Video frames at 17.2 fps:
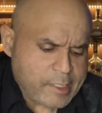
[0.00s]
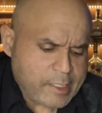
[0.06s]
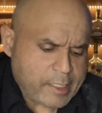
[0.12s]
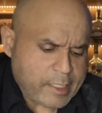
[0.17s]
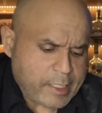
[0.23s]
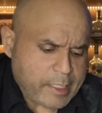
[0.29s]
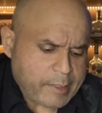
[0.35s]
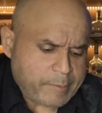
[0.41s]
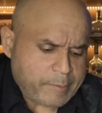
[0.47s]

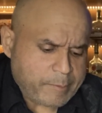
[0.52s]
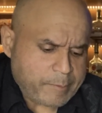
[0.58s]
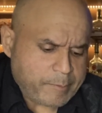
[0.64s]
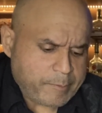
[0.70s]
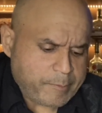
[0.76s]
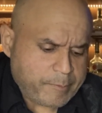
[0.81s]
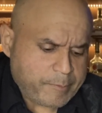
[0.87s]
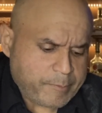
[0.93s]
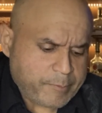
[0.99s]

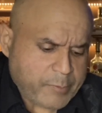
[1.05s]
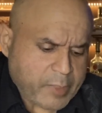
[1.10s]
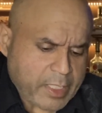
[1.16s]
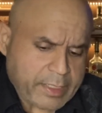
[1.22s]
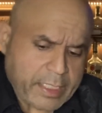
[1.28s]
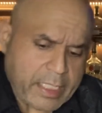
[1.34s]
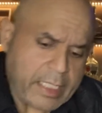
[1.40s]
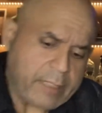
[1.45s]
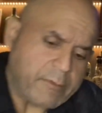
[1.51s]

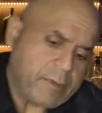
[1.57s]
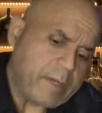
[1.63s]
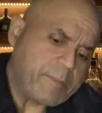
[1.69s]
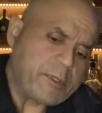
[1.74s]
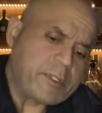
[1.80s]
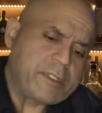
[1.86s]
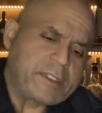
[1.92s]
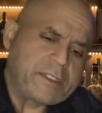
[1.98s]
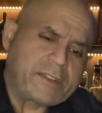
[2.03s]
Candela
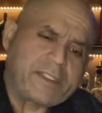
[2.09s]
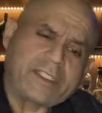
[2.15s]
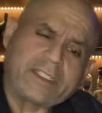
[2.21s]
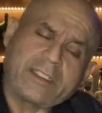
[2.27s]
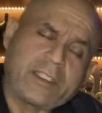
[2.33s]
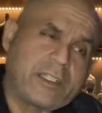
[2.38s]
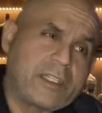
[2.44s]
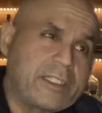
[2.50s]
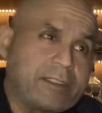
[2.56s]
wrapper is
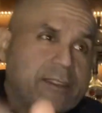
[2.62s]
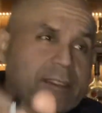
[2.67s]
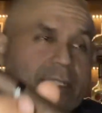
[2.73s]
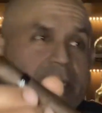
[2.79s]
not